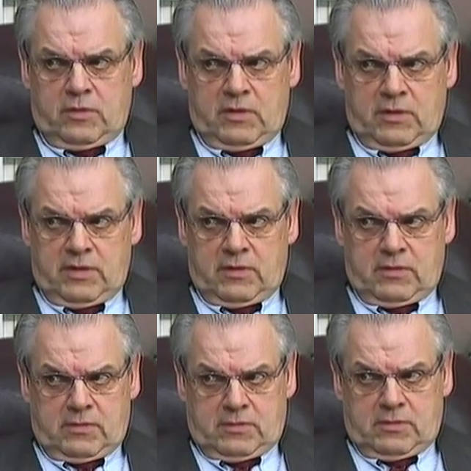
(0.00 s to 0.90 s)
In
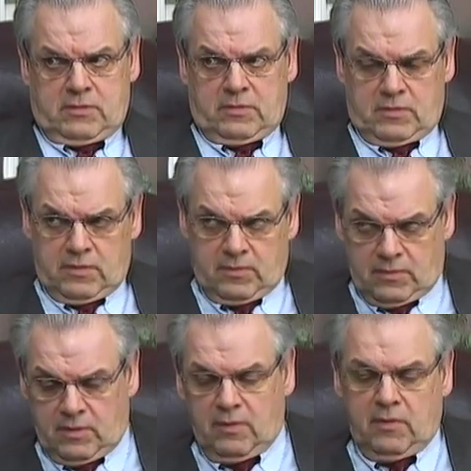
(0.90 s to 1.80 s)

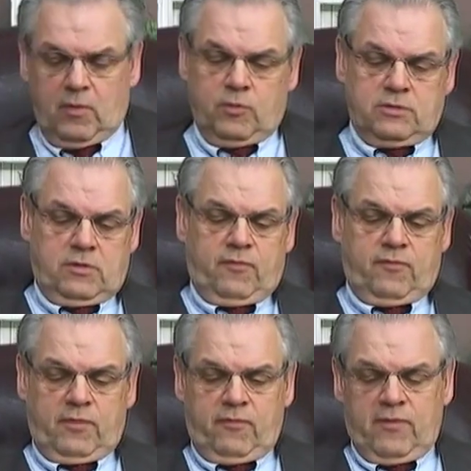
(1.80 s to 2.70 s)
other words,
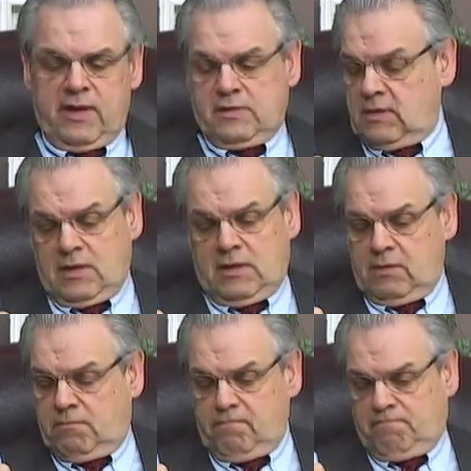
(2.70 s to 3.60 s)
if I
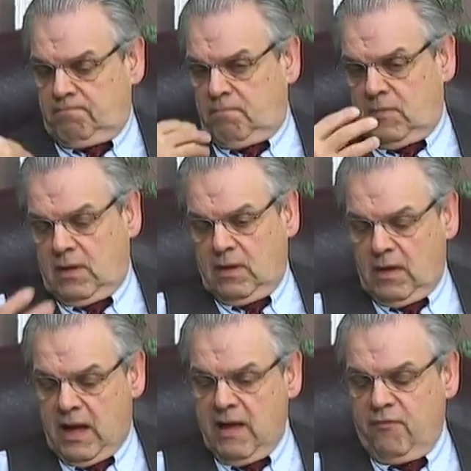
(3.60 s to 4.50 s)
say
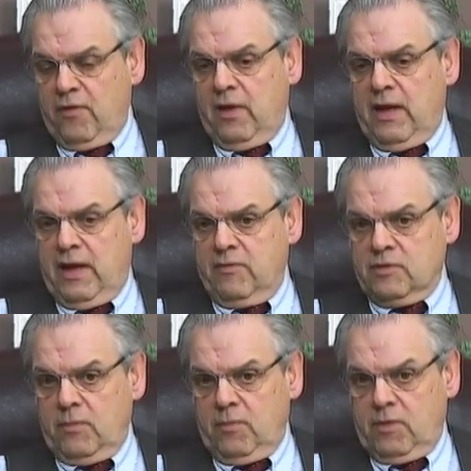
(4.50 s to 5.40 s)
I felt I have
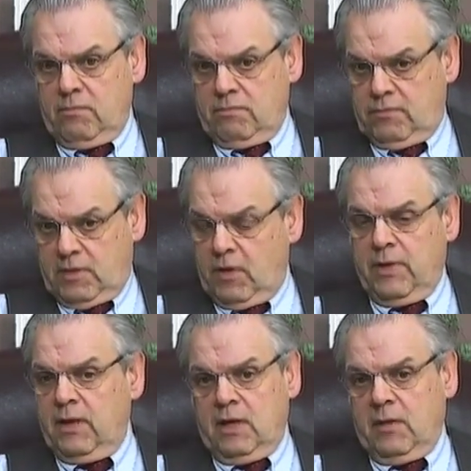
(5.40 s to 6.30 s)
something
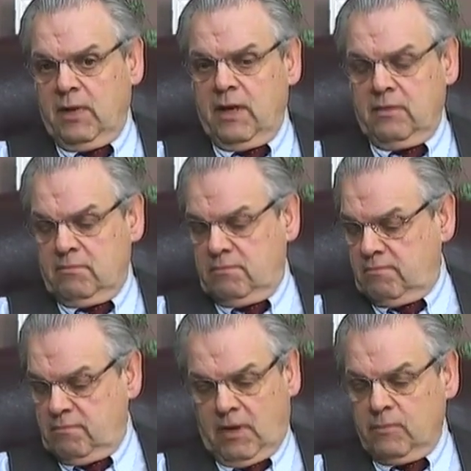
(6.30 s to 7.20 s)
coming and I'm
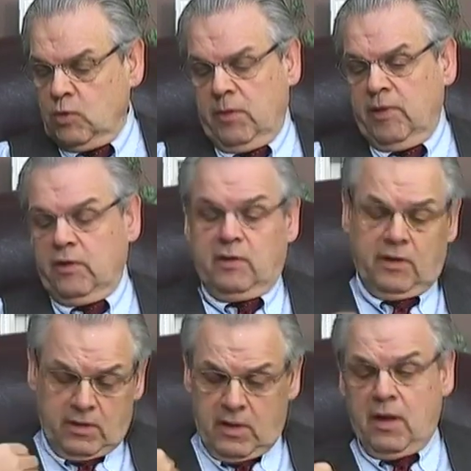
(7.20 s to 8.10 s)
told I'm not going
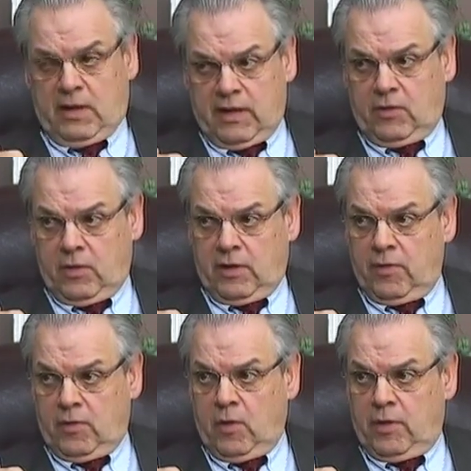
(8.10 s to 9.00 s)
to get it, I go
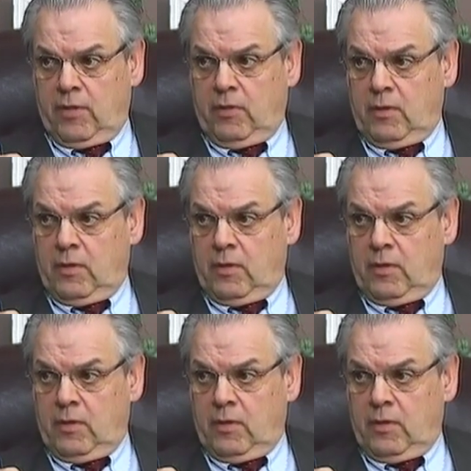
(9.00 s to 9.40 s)
hire a lawyer?